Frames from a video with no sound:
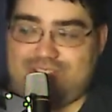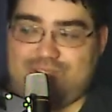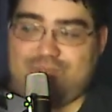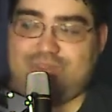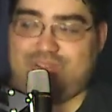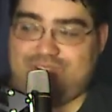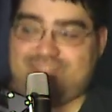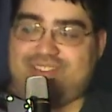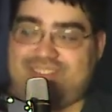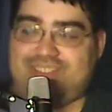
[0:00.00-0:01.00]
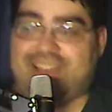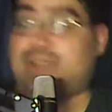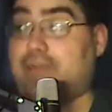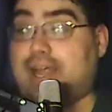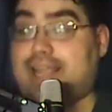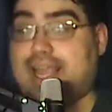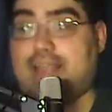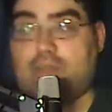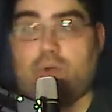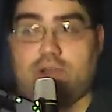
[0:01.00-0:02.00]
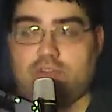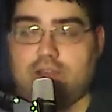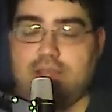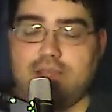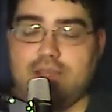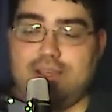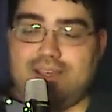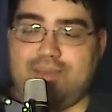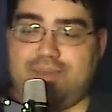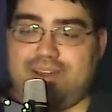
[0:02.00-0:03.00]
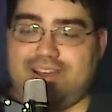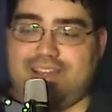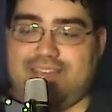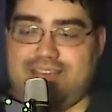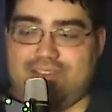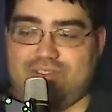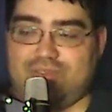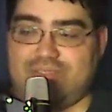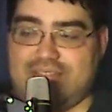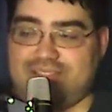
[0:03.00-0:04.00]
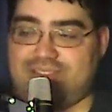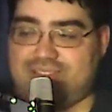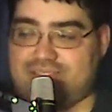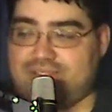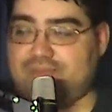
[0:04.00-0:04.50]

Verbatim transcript: So there is I mean, again to watch it, but uh, yeah. So that's